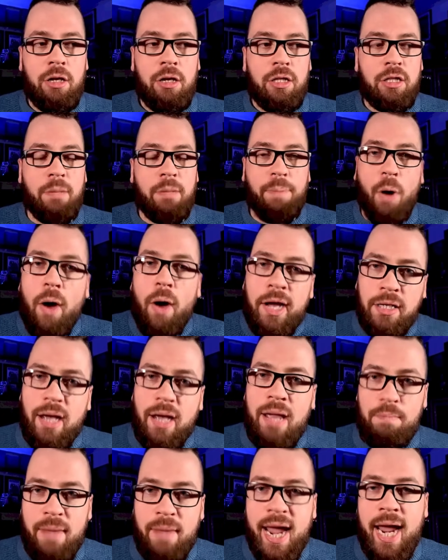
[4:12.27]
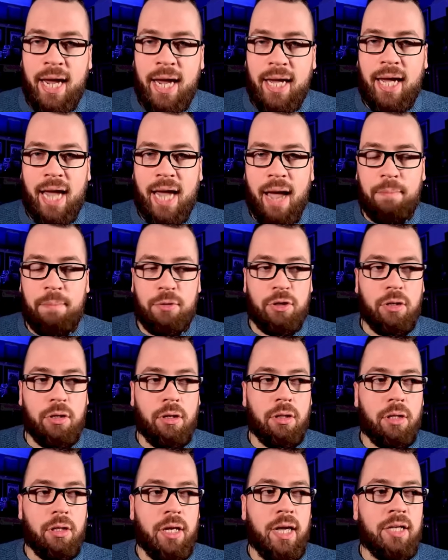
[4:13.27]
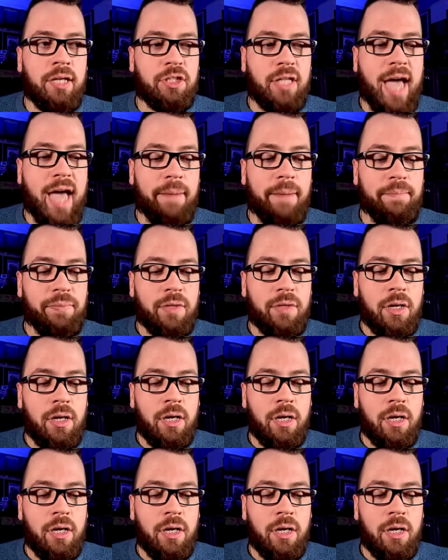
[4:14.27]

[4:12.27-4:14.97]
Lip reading: The point I'm making, Abdul, is that